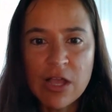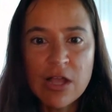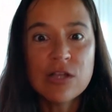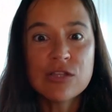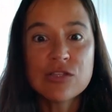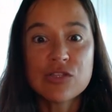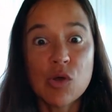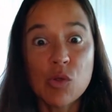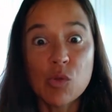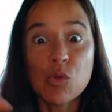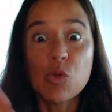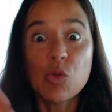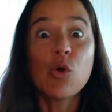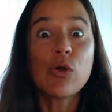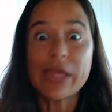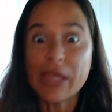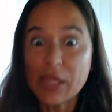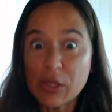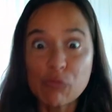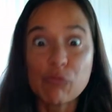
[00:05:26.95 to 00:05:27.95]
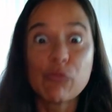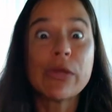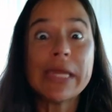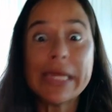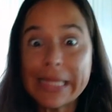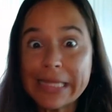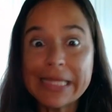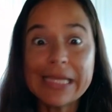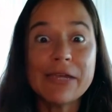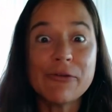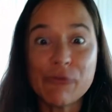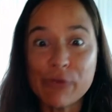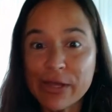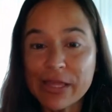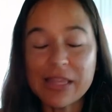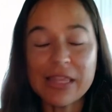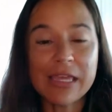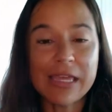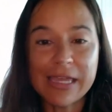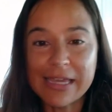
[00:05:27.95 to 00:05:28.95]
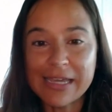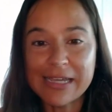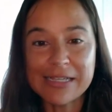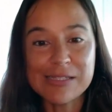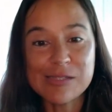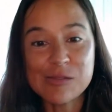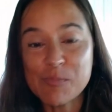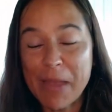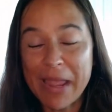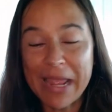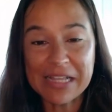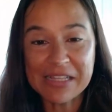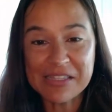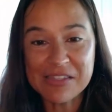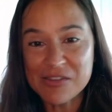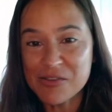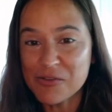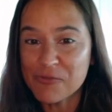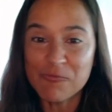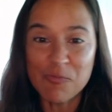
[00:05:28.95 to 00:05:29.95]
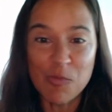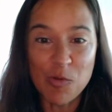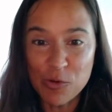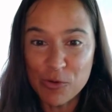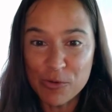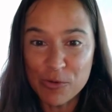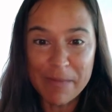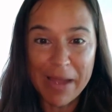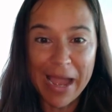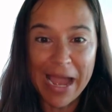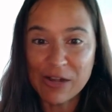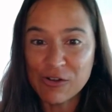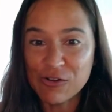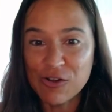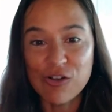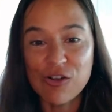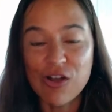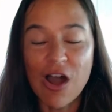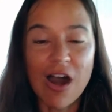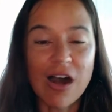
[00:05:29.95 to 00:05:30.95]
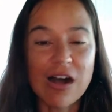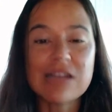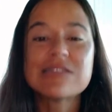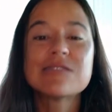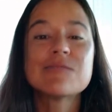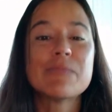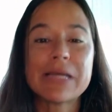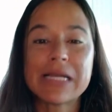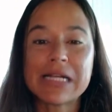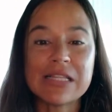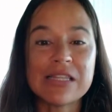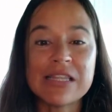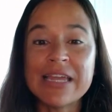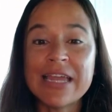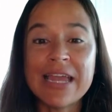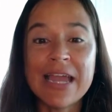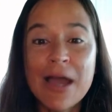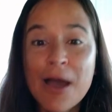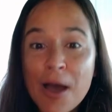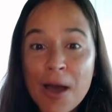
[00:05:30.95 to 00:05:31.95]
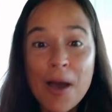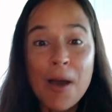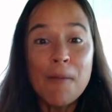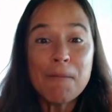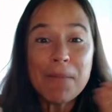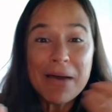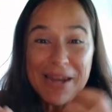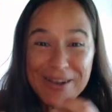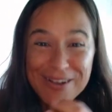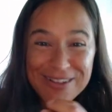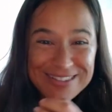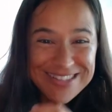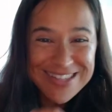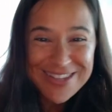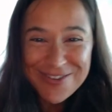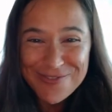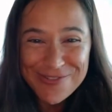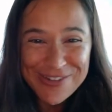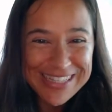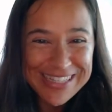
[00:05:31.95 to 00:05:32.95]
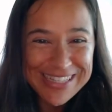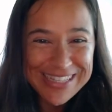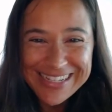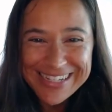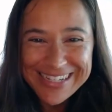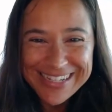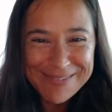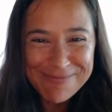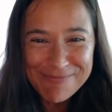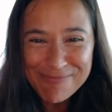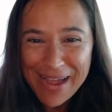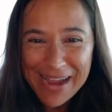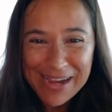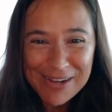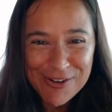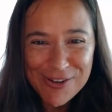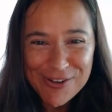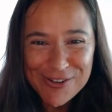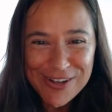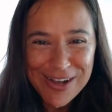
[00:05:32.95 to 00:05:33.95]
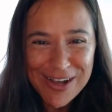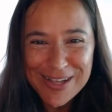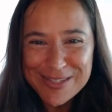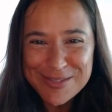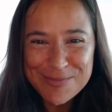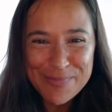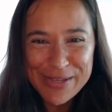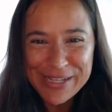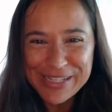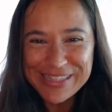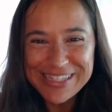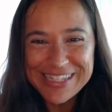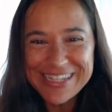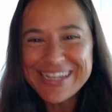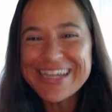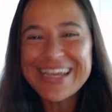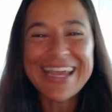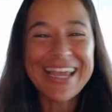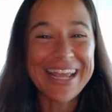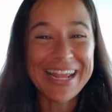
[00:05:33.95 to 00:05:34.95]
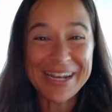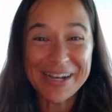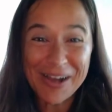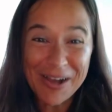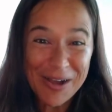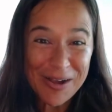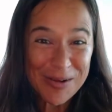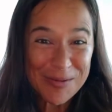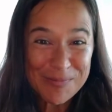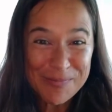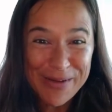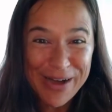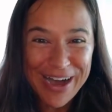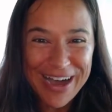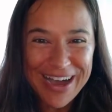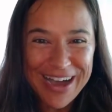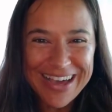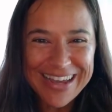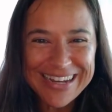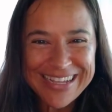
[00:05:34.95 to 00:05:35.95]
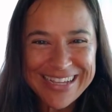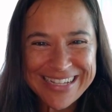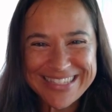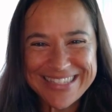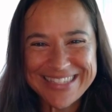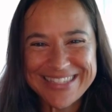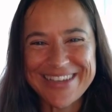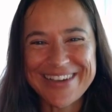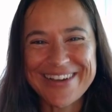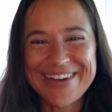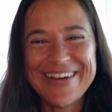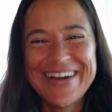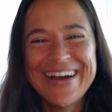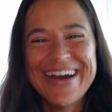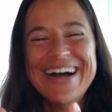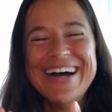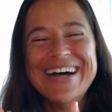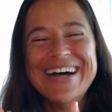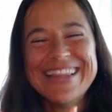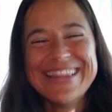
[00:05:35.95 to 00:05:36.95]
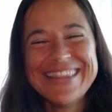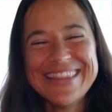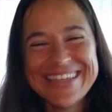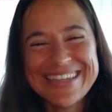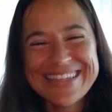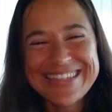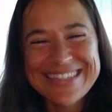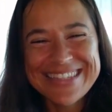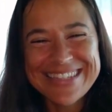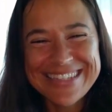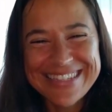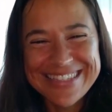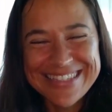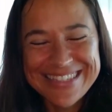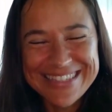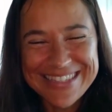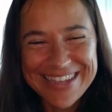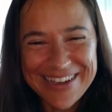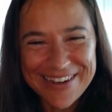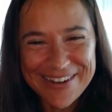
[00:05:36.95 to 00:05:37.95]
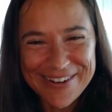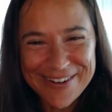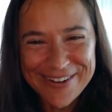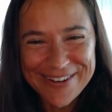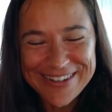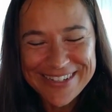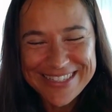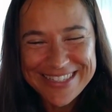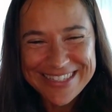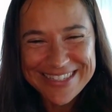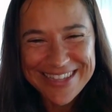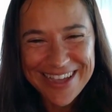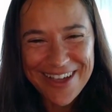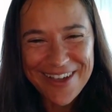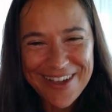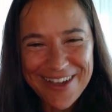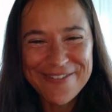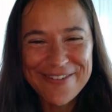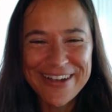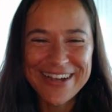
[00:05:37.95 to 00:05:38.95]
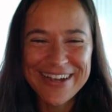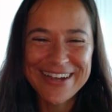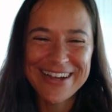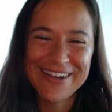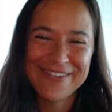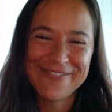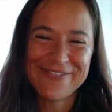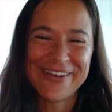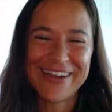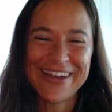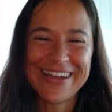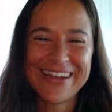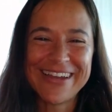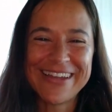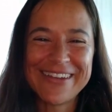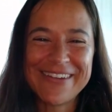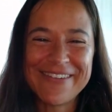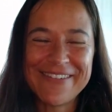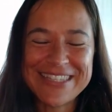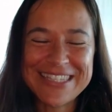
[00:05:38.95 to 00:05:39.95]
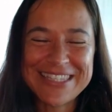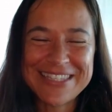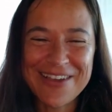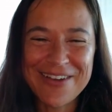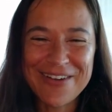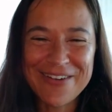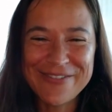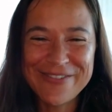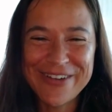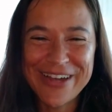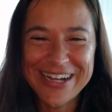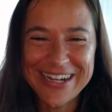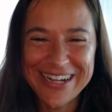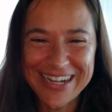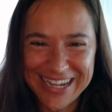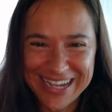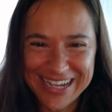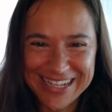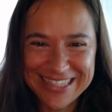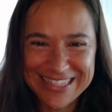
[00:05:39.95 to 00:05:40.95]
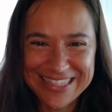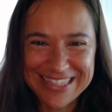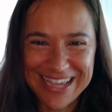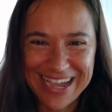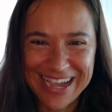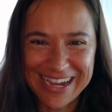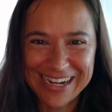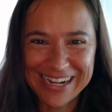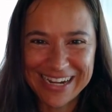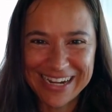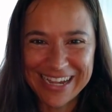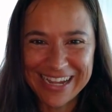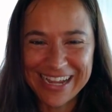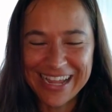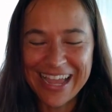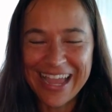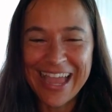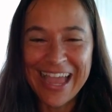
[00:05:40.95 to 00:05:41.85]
So looking really, really expansive, more macrocosmically, but also really microcosmically in our bodies. So this is so, so very fun, so very exciting.